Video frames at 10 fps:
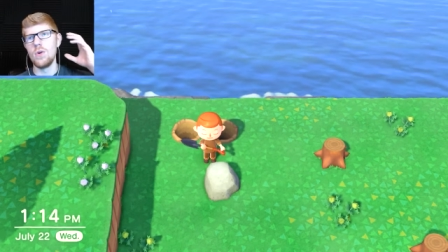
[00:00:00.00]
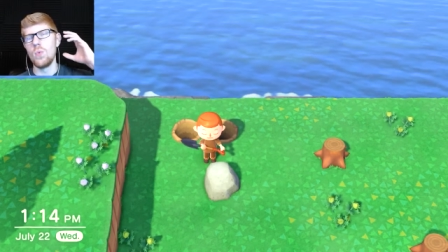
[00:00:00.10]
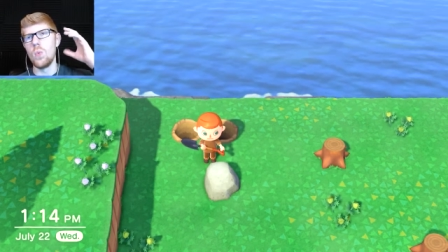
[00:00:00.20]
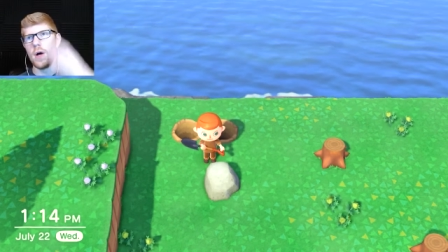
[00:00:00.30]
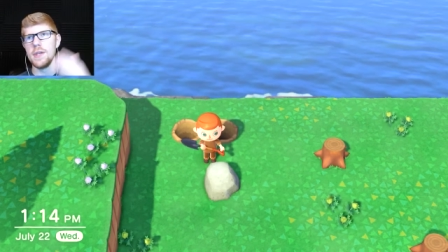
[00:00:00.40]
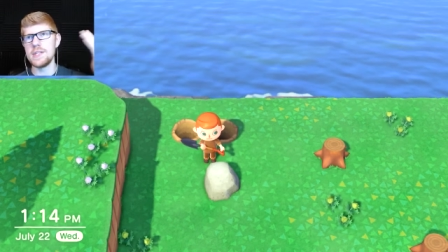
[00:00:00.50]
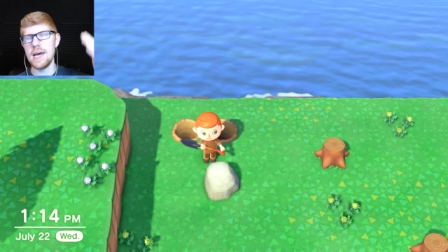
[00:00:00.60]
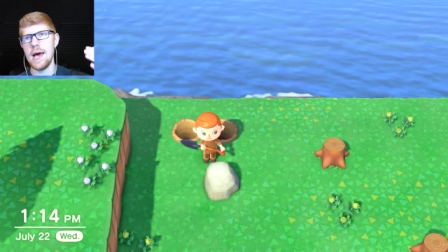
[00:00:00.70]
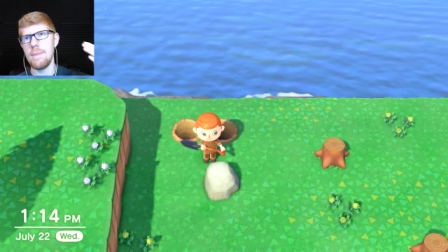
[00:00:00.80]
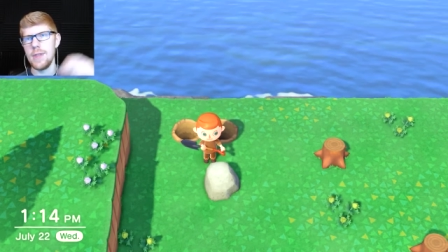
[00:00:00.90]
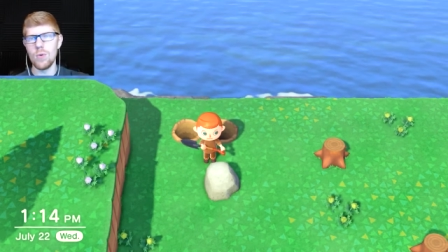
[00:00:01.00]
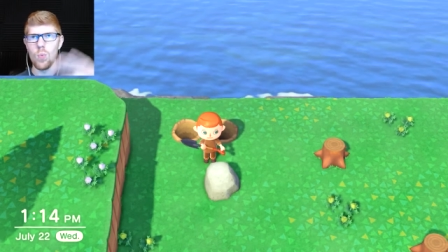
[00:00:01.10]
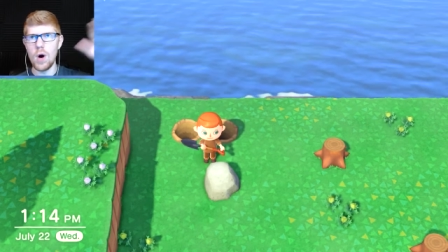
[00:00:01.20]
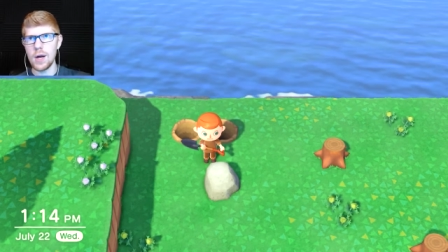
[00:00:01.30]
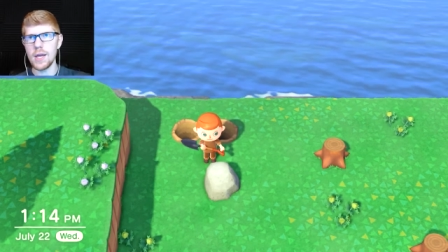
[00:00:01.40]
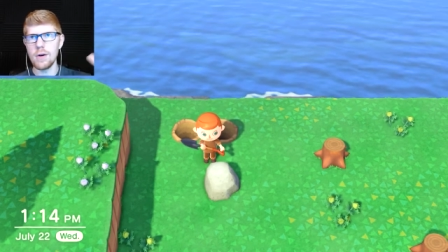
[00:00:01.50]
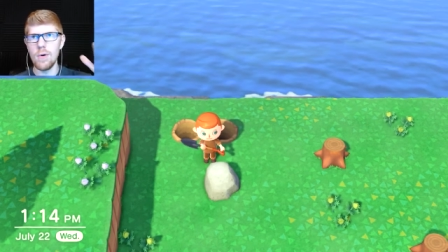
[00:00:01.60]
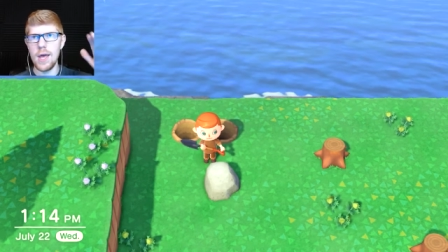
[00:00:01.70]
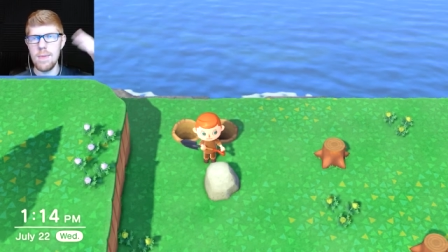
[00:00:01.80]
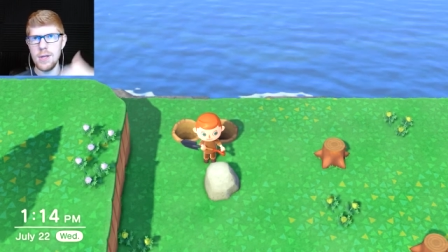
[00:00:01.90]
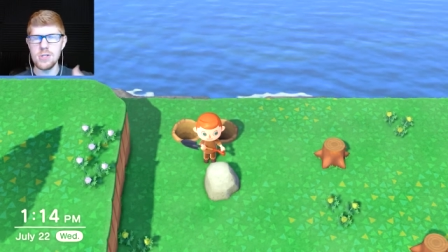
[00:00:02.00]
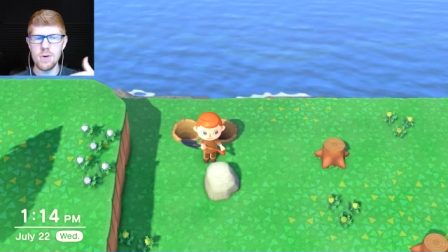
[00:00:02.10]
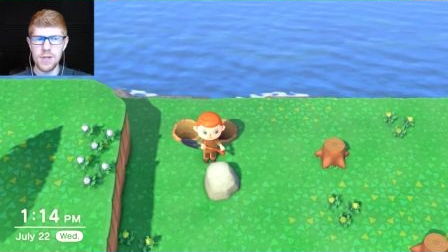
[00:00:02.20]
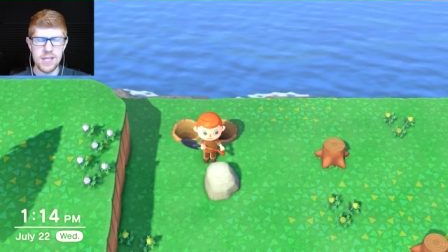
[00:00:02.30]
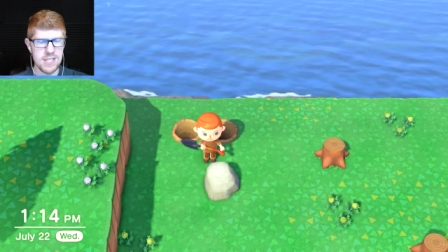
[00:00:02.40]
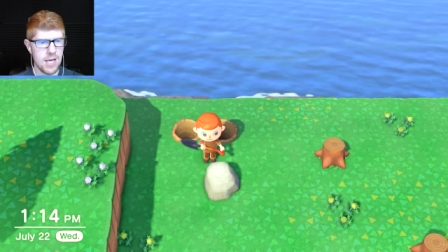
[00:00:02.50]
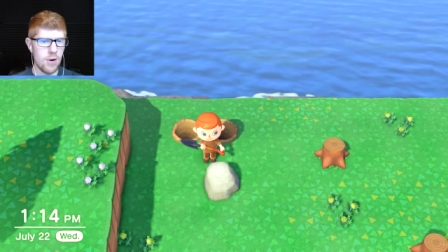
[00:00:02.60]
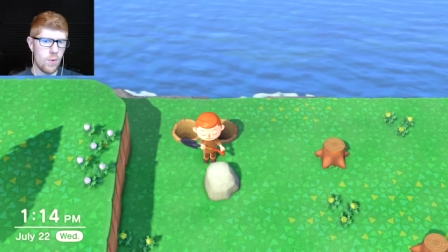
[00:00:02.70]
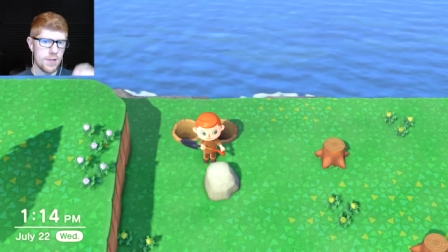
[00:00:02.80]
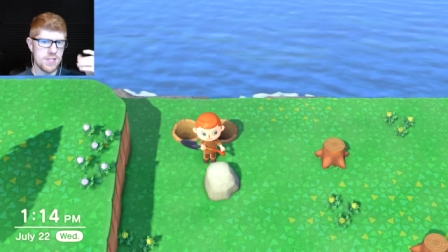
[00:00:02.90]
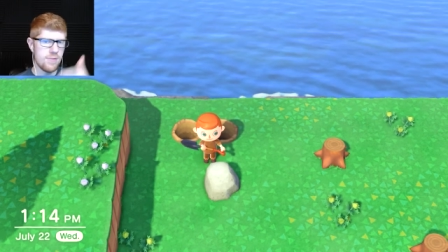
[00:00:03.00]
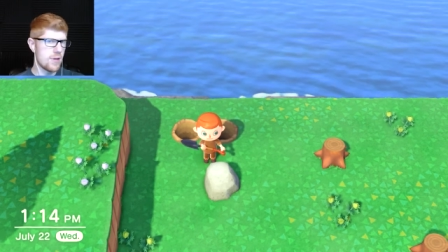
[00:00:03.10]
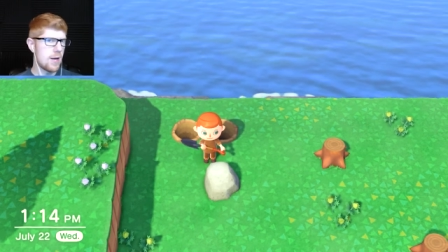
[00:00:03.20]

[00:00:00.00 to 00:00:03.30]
one time and then walking away means you only get to hit it once. And if you